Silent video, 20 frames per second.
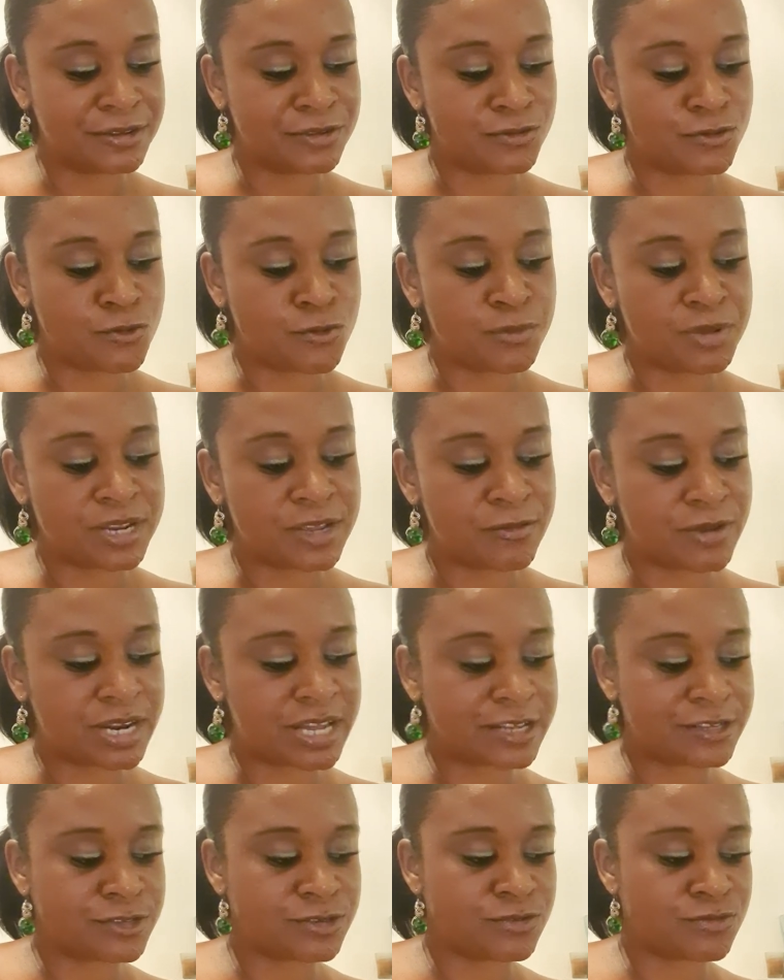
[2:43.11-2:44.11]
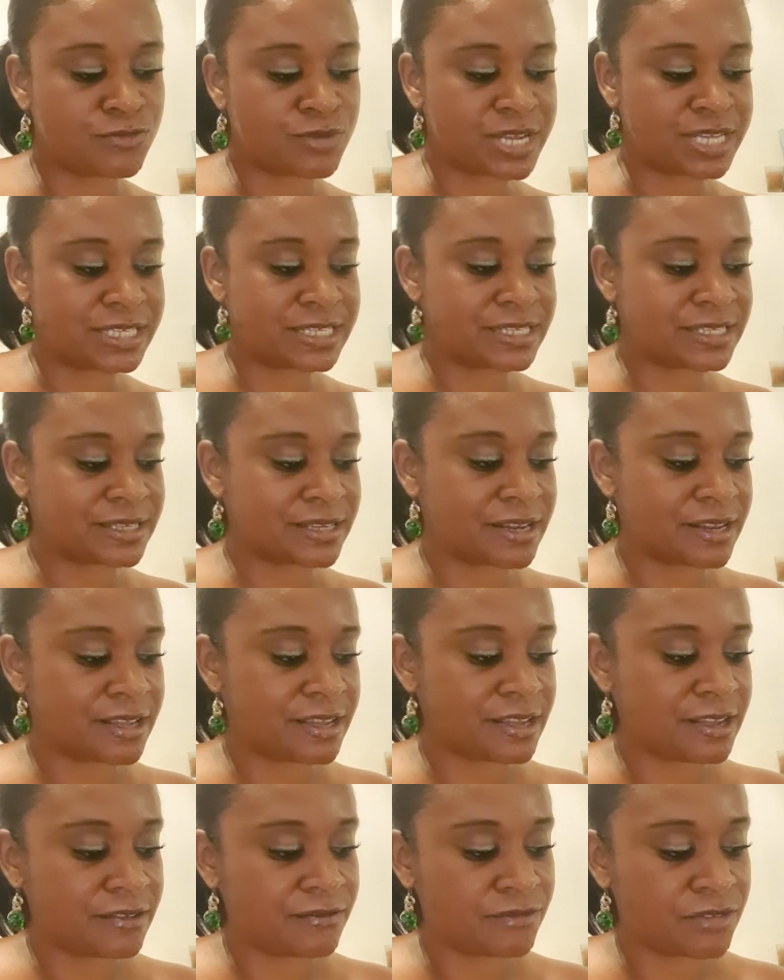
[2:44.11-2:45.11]
Normally when I do readings in
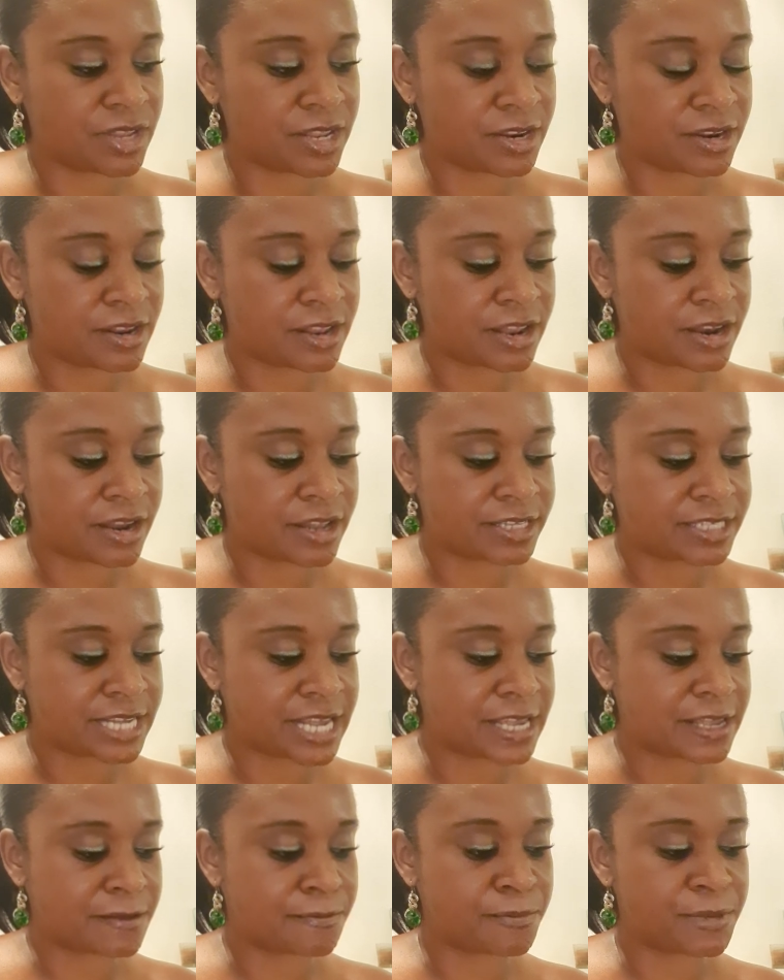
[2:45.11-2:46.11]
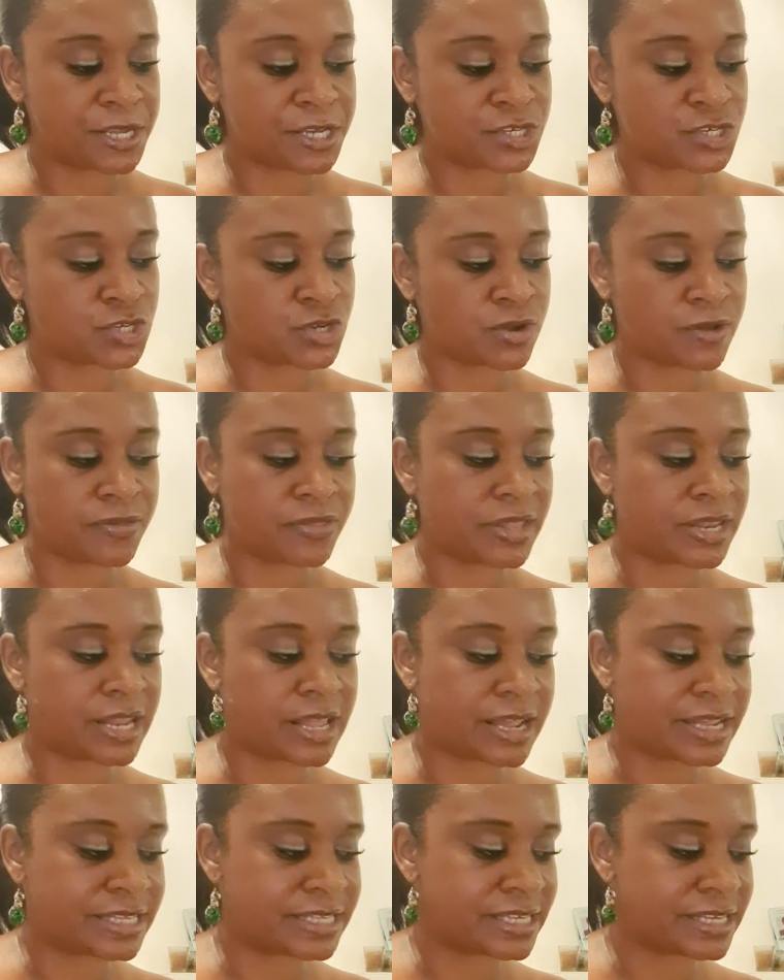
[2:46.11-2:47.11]
the evening and I take a picture, the
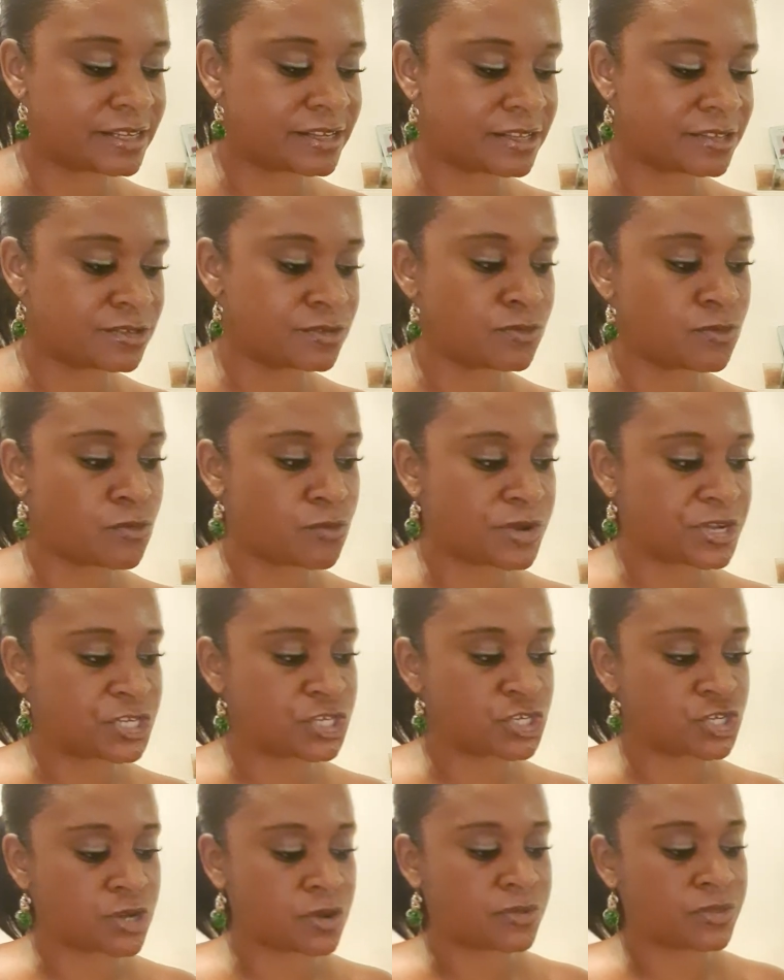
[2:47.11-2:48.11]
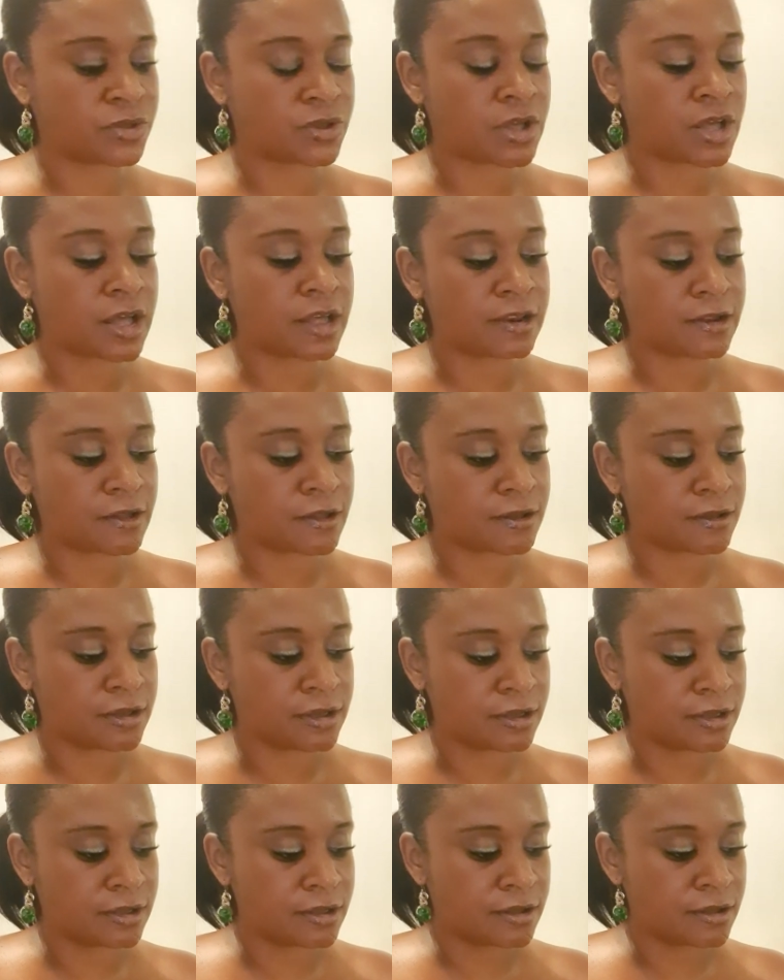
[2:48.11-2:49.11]
lighting doesn't always show the colour
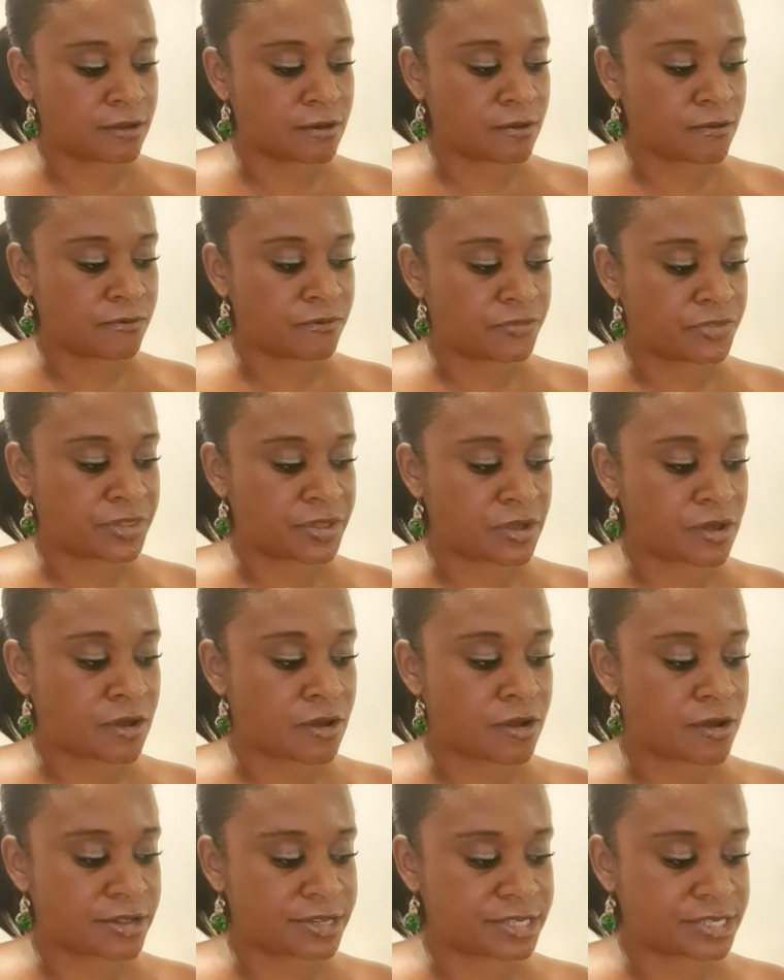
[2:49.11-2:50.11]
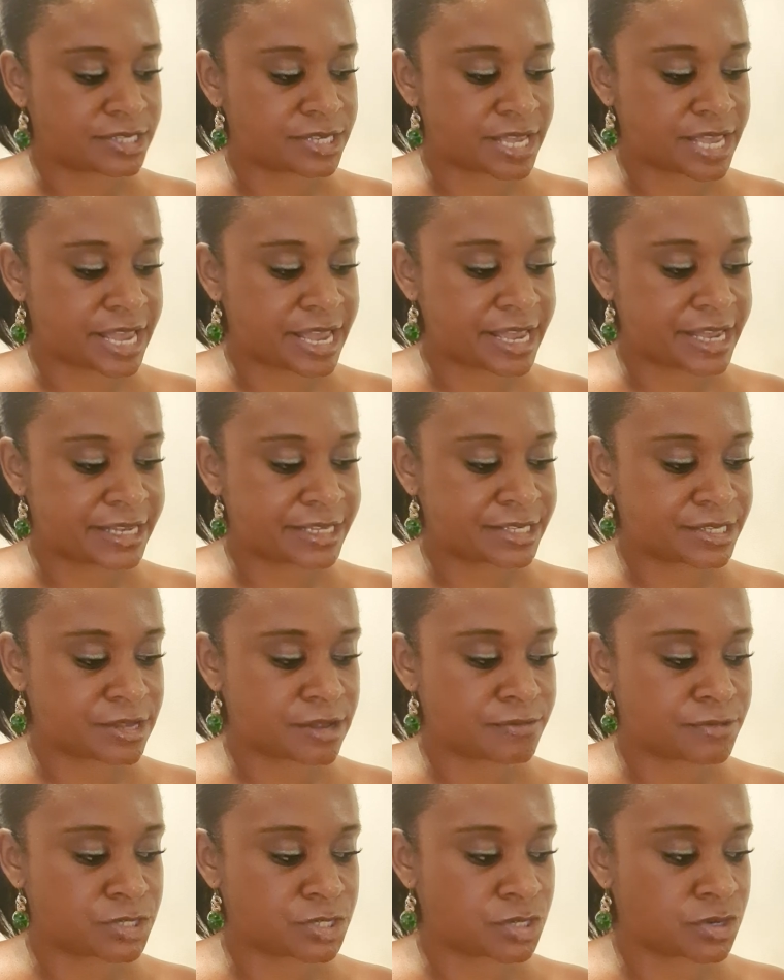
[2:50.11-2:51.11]
of the cards, okay.
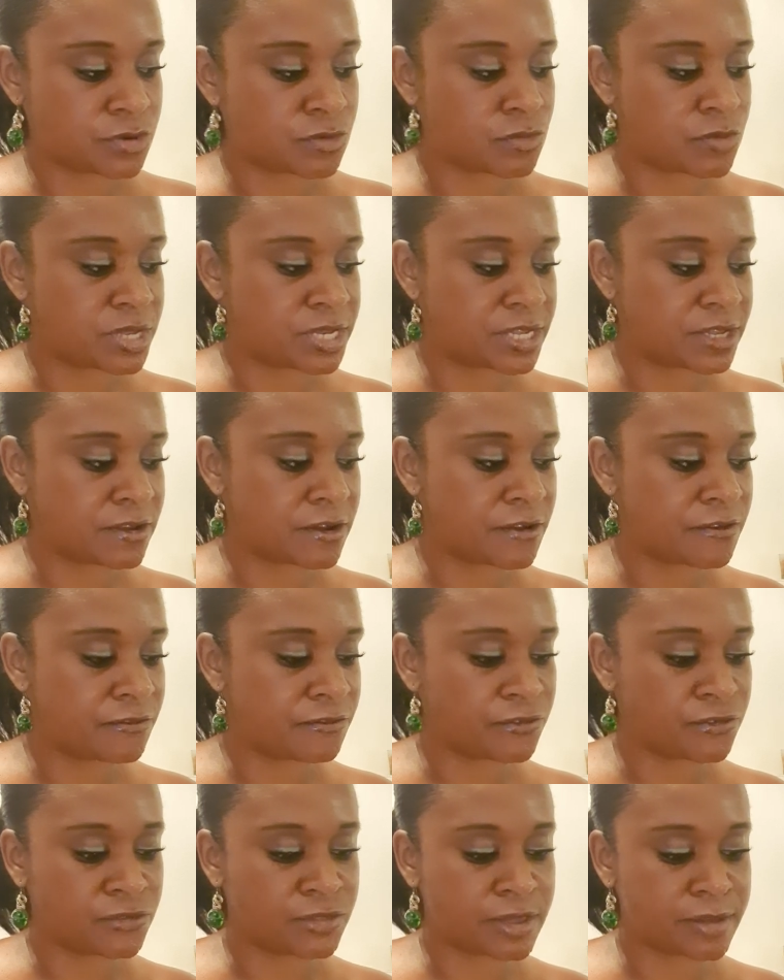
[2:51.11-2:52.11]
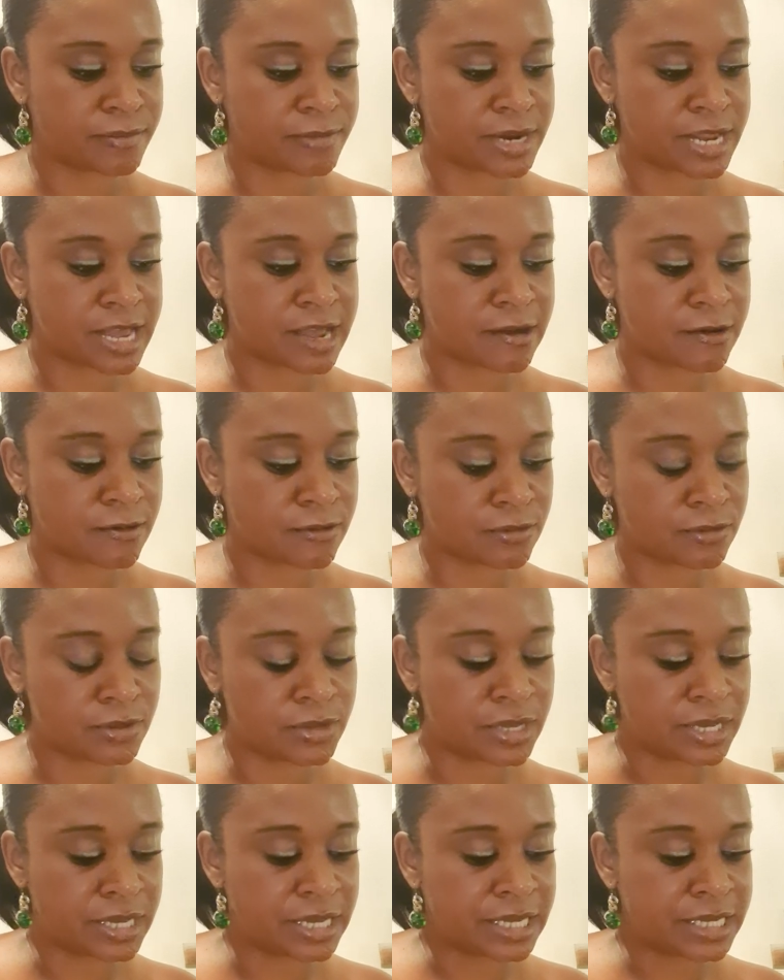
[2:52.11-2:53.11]
So I'm just going to quickly go through them now.
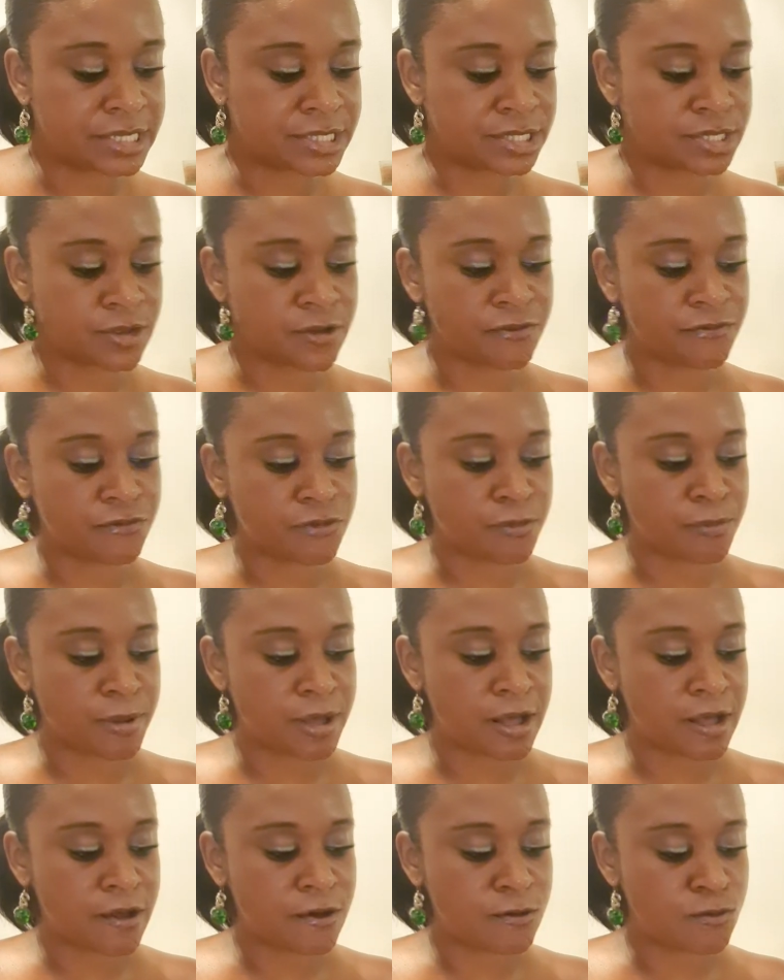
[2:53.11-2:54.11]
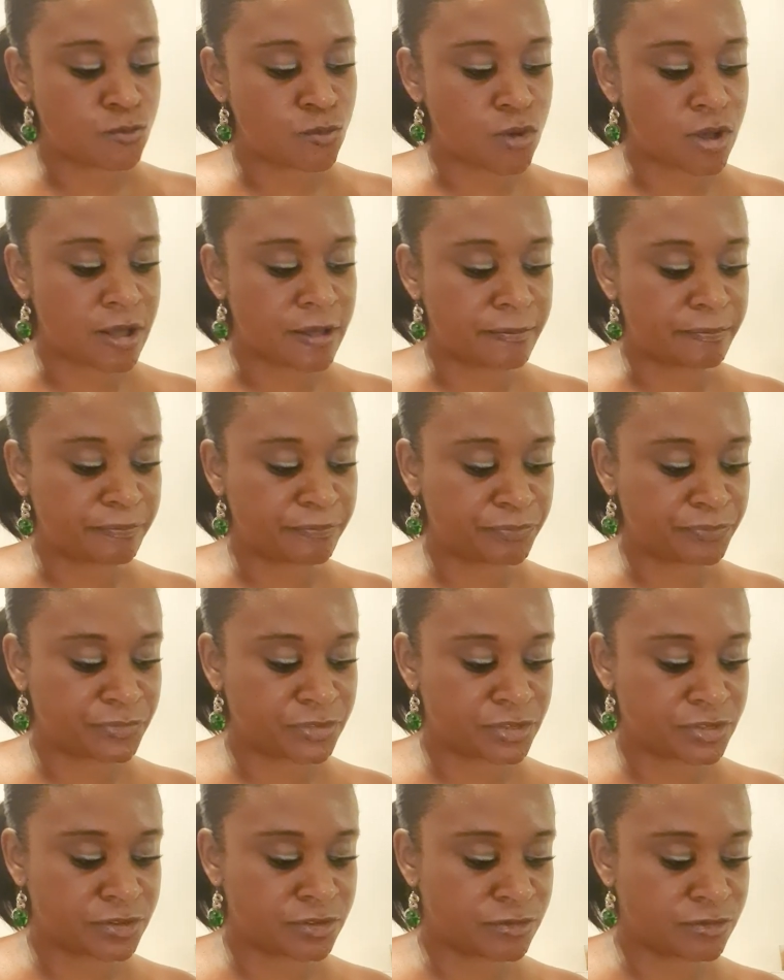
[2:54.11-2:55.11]
So for pile 1,
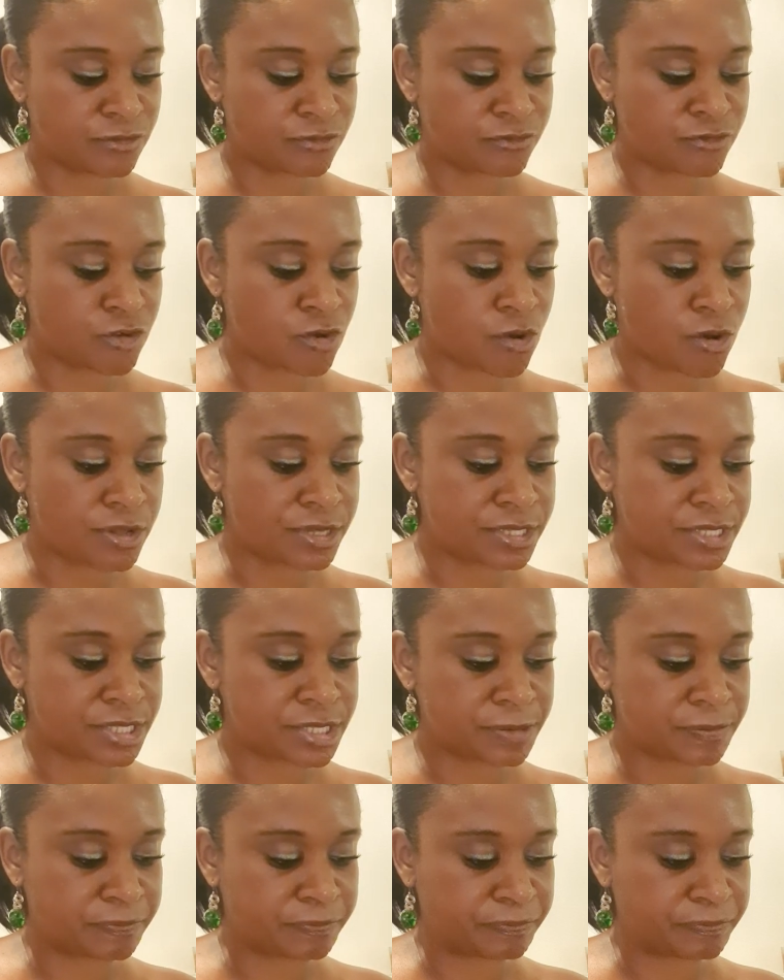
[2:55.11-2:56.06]
you've got